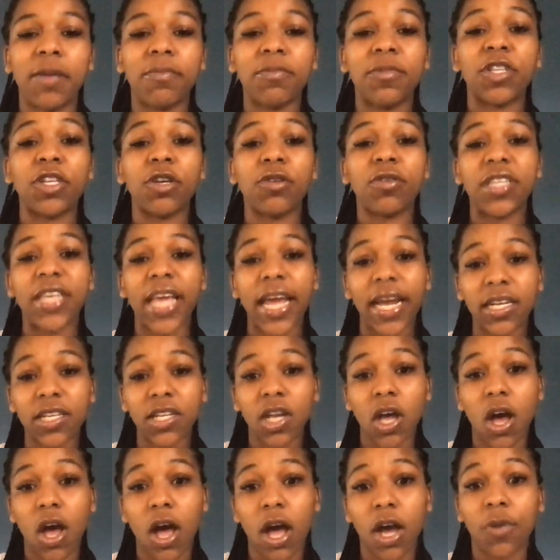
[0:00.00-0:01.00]
So, Tech
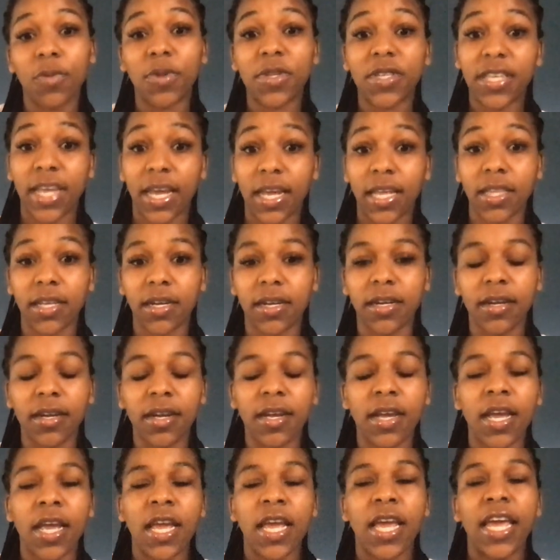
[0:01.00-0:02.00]
Talk with Taylor
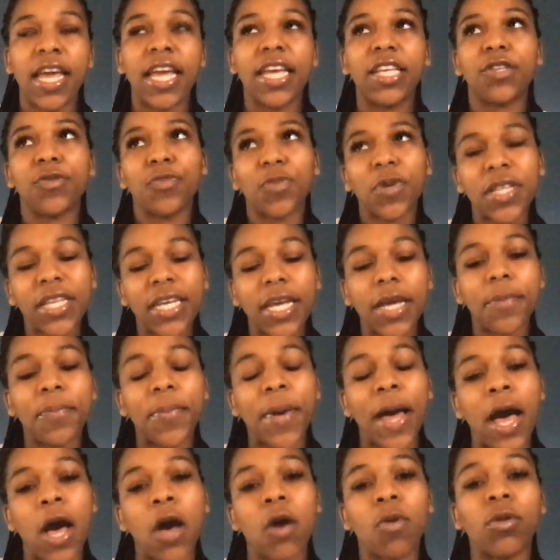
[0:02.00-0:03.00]
is really
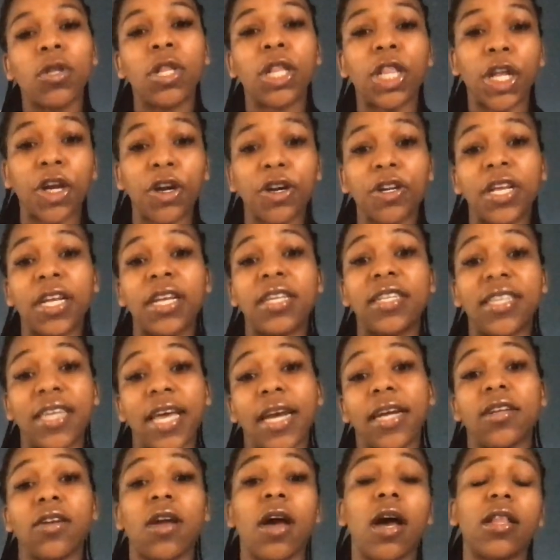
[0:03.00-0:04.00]
about learning
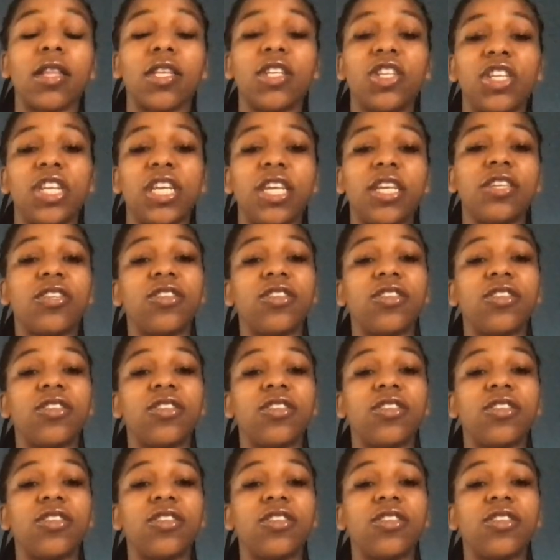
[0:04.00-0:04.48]
technology.